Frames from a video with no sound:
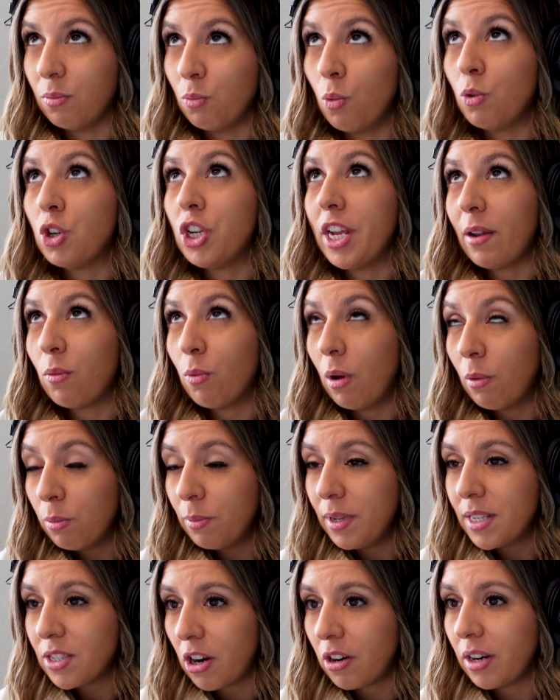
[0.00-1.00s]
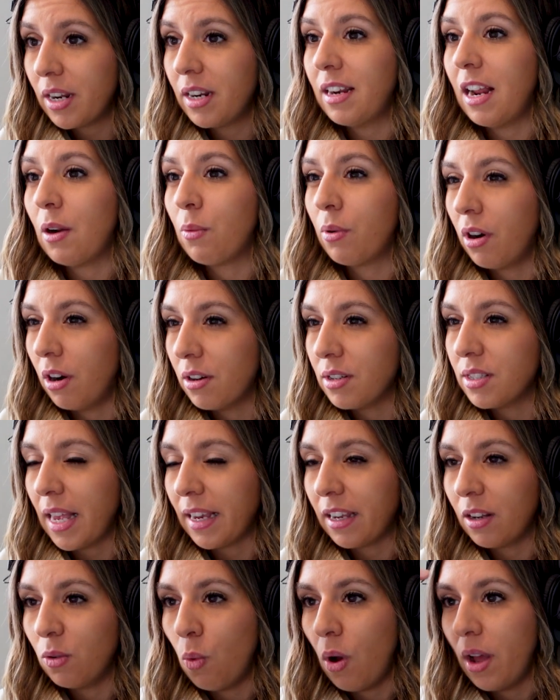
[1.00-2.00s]
she had one when we started and now we're on our
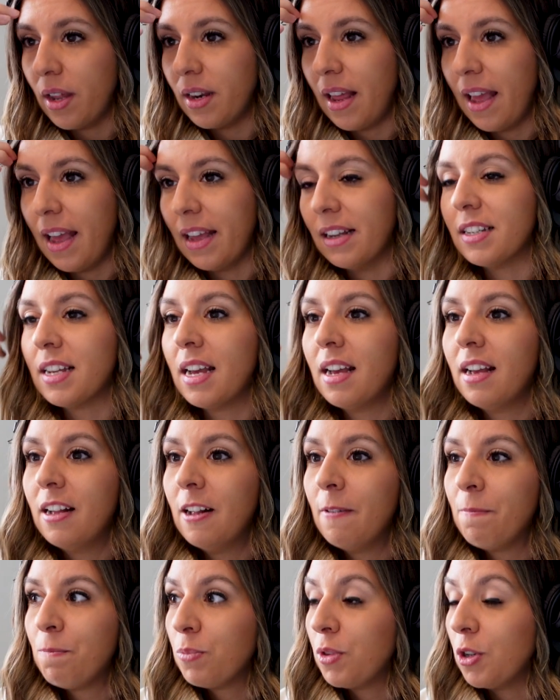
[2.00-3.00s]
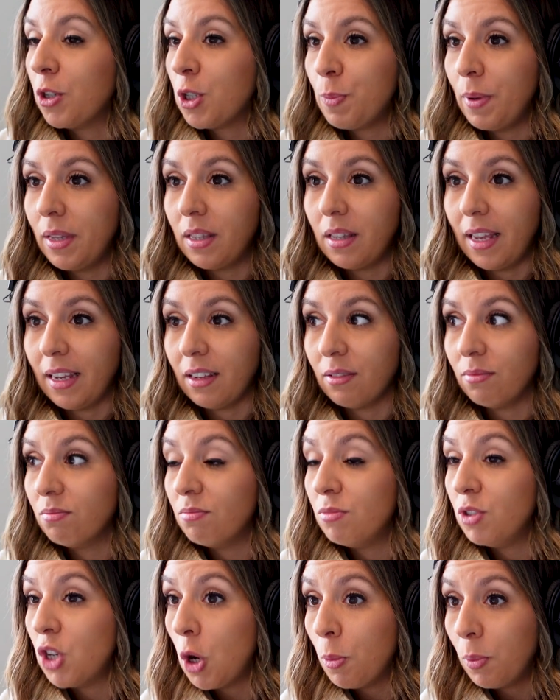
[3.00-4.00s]
second one. And there's been like
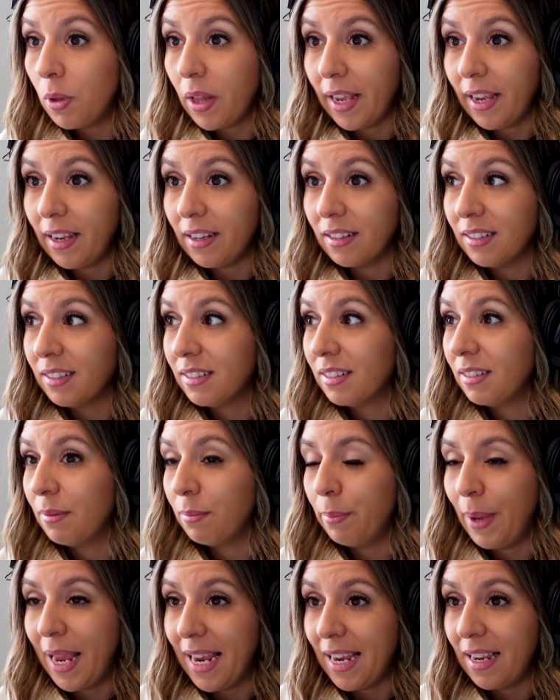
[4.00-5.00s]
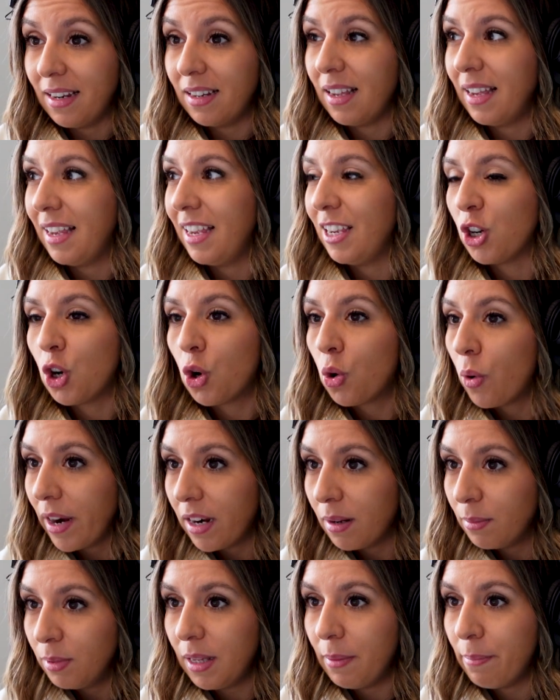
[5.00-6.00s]
no pain,
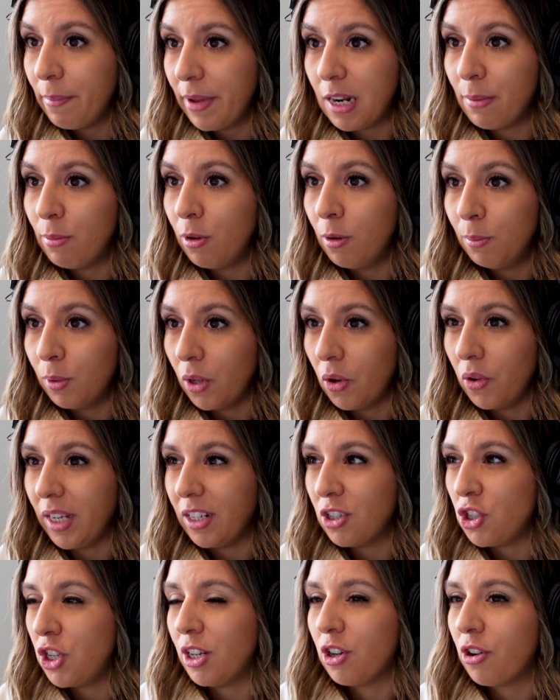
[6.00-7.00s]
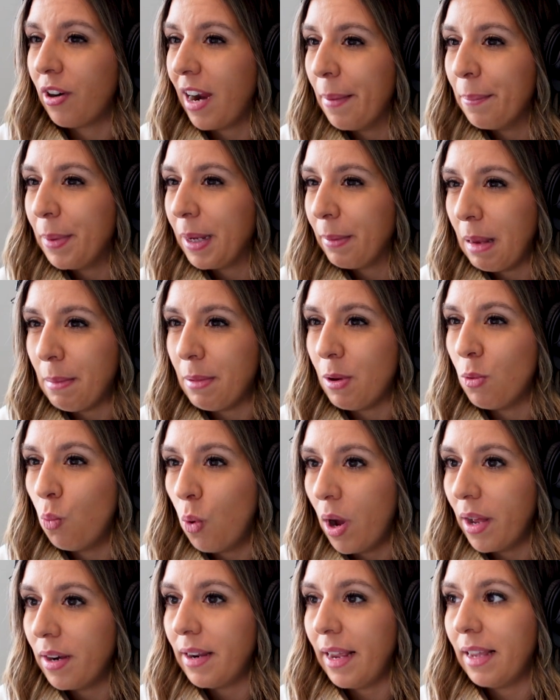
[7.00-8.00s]
incredibly minimal bloating. She had cramping maybe
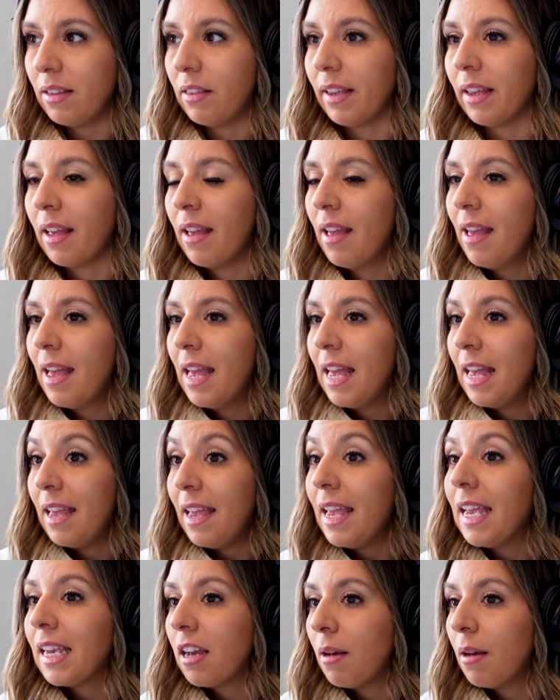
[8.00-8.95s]
one day, like it